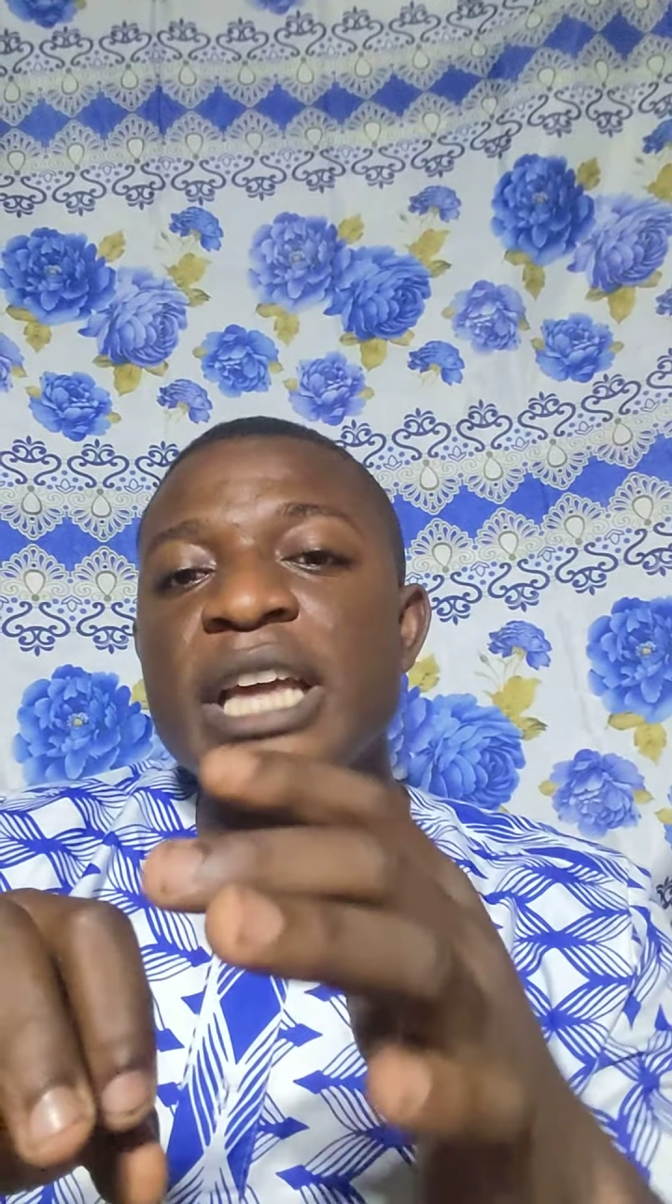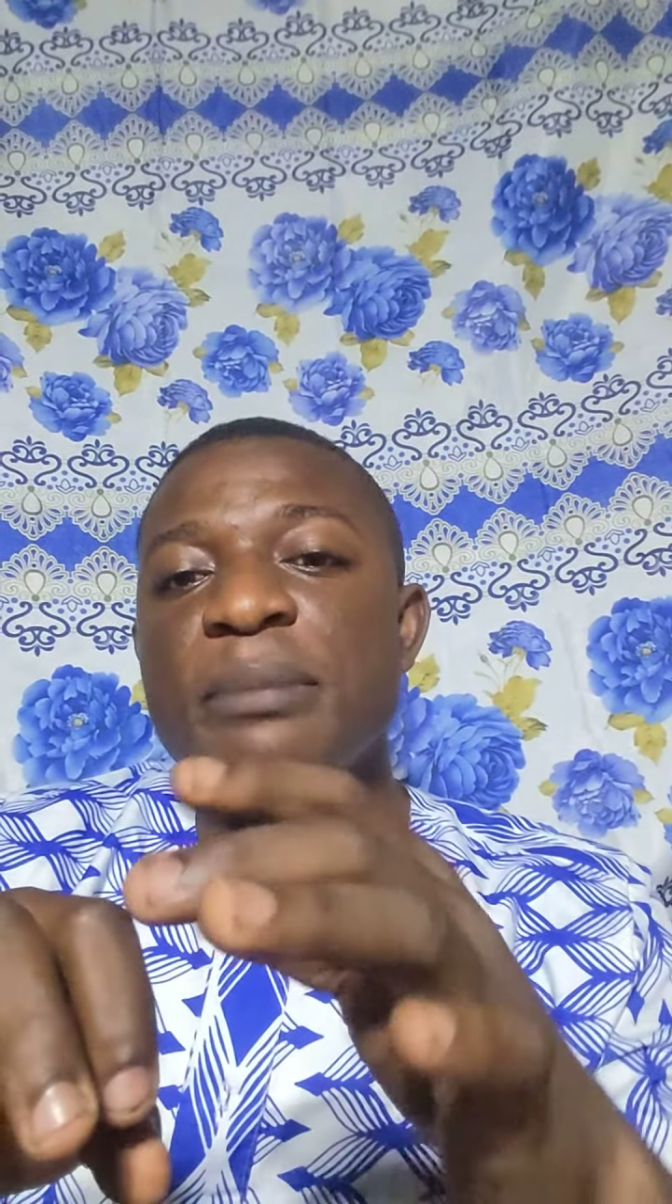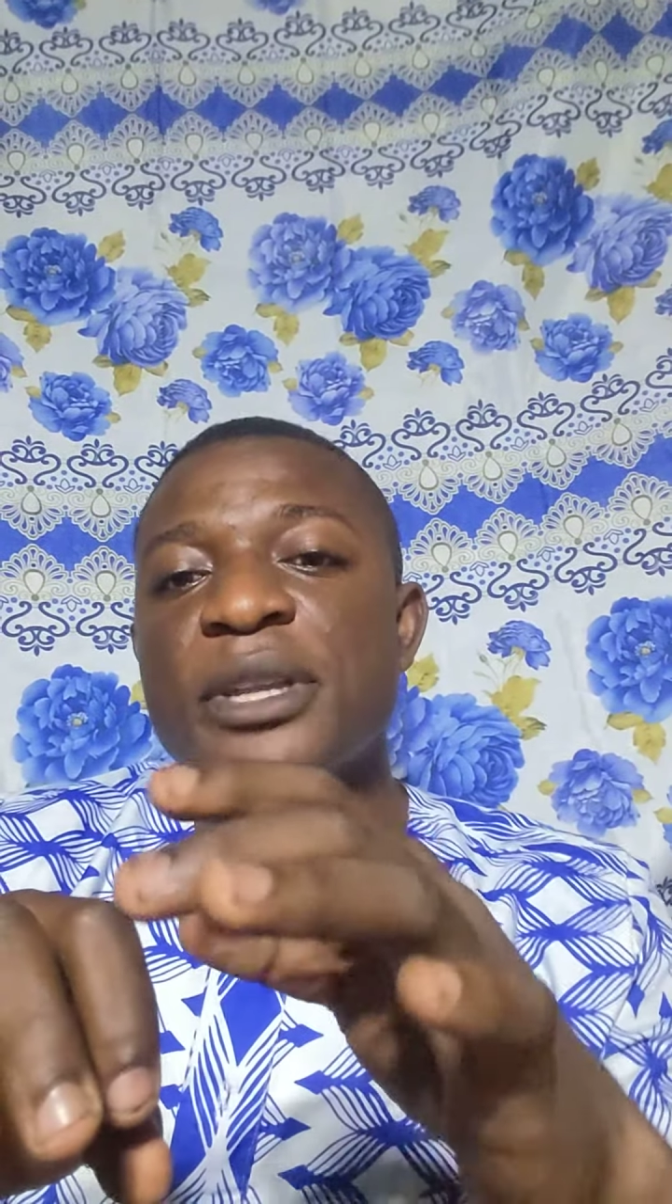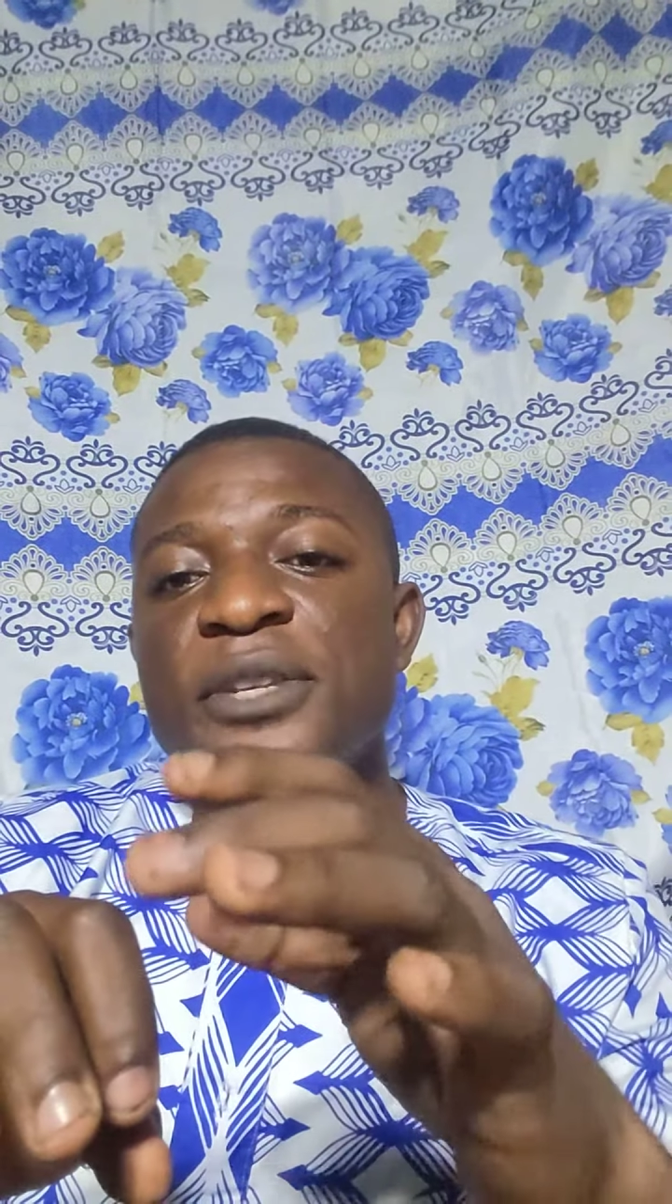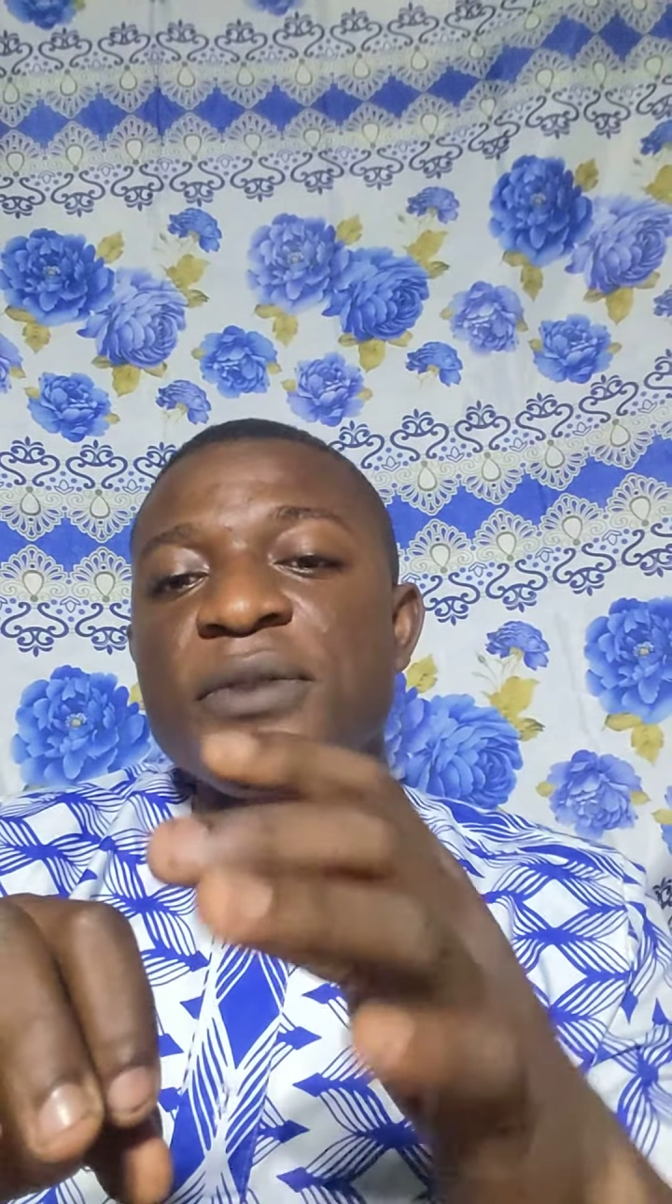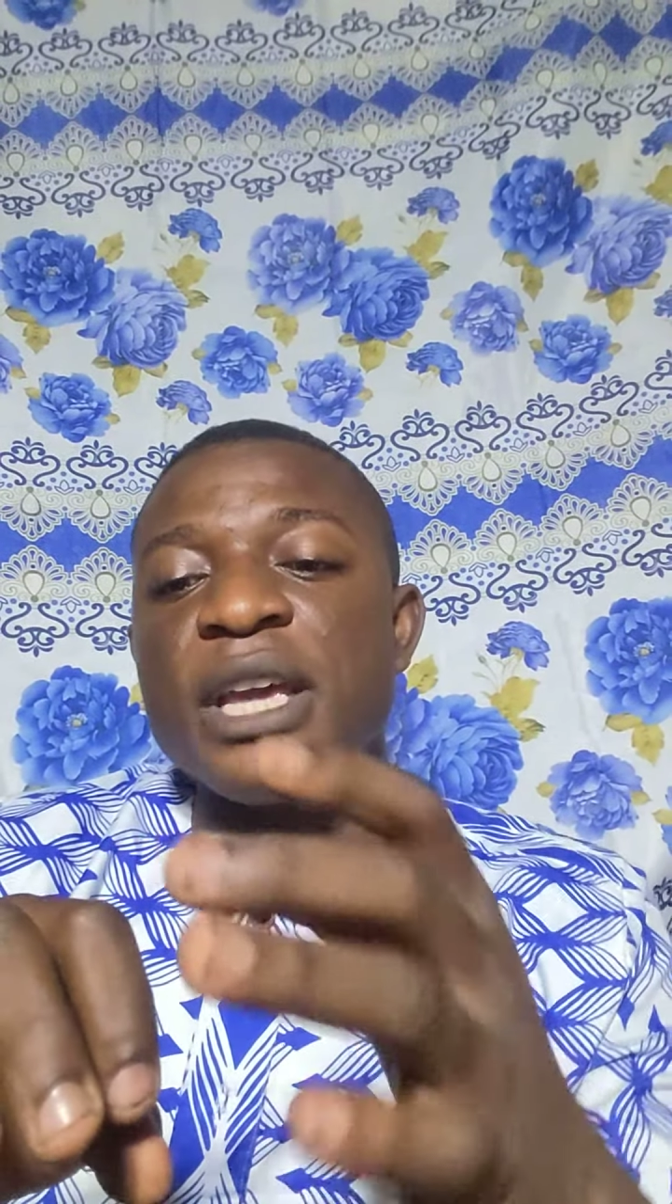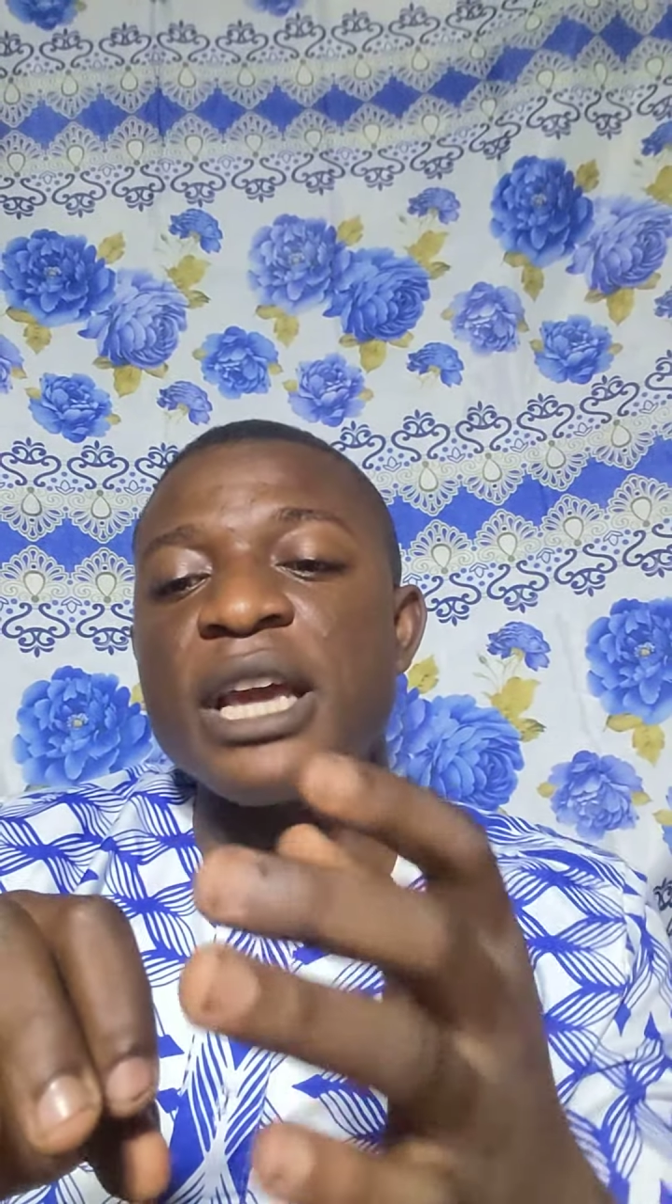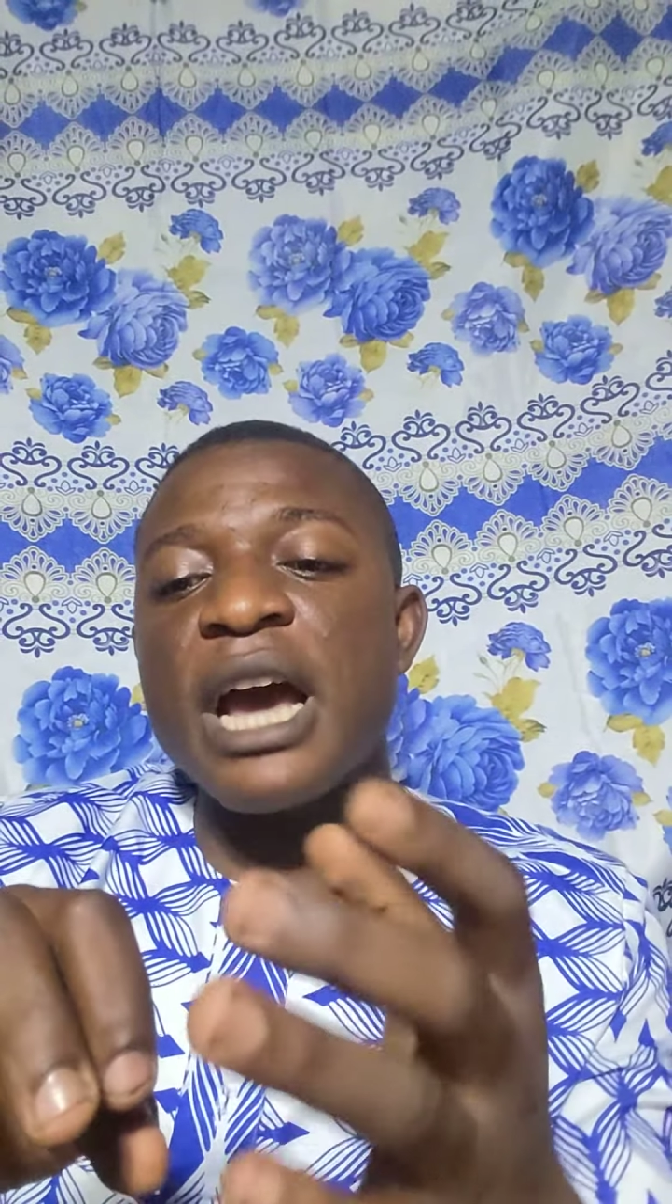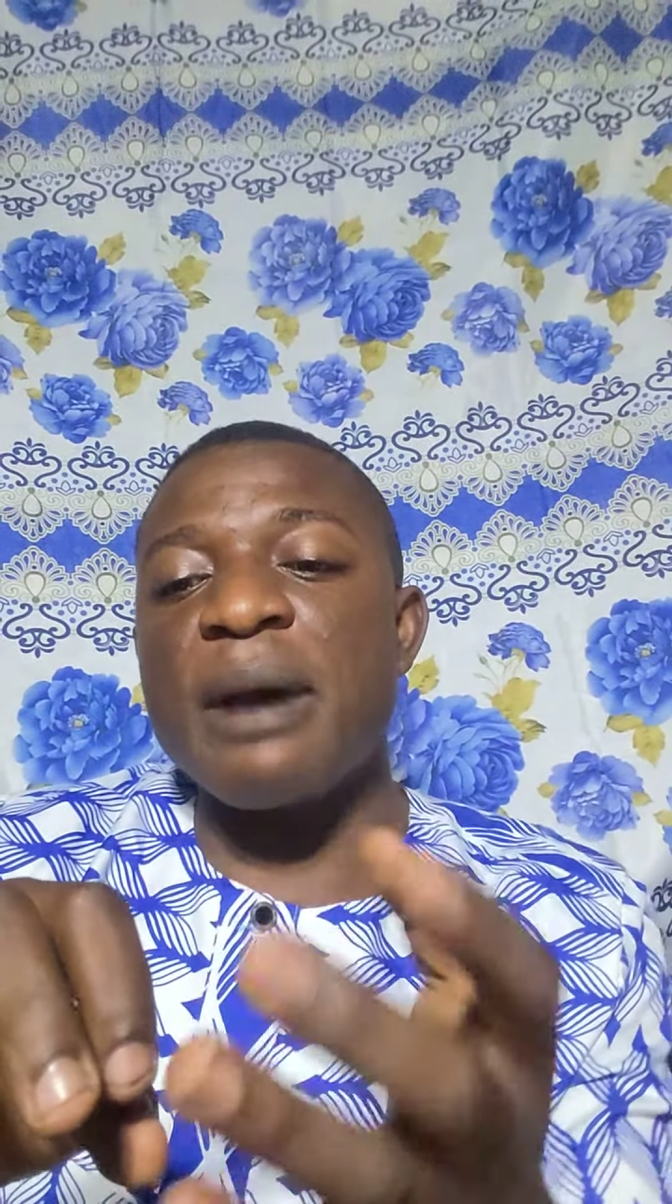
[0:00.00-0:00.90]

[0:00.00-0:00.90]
hemisphere